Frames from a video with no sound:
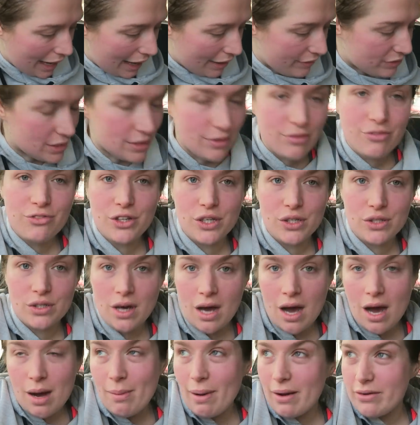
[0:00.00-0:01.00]
have some food
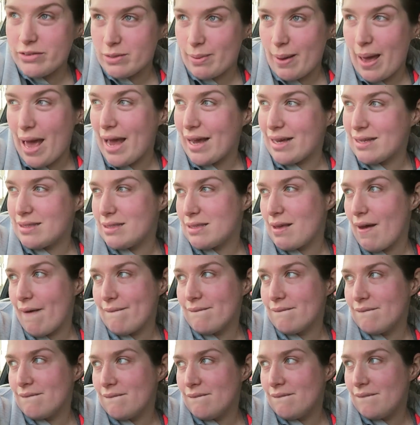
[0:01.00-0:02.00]
have some eggs
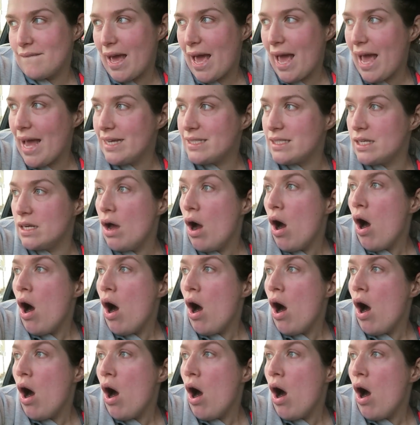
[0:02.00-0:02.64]
eggs and